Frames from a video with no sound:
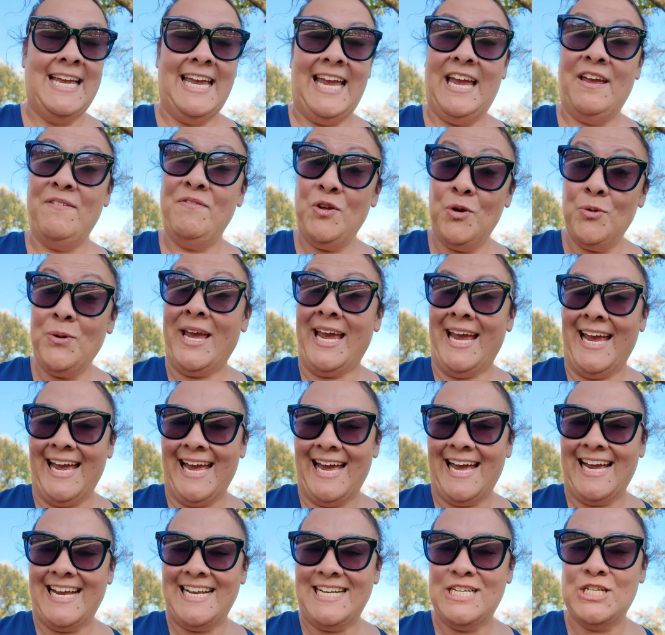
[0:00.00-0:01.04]
if you
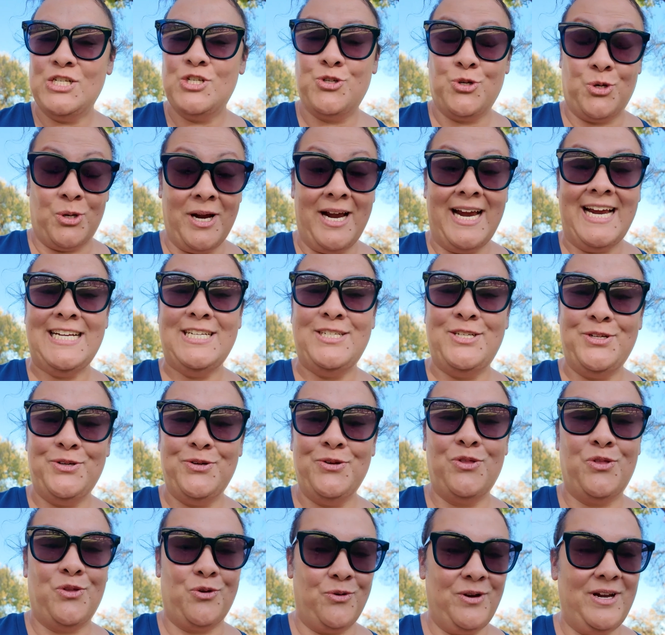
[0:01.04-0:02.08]
can, try and
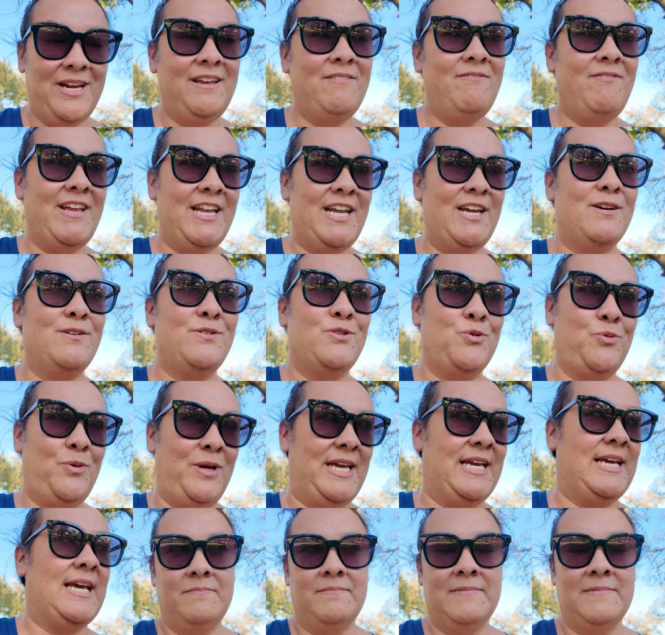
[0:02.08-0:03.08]
do 3 videos a week.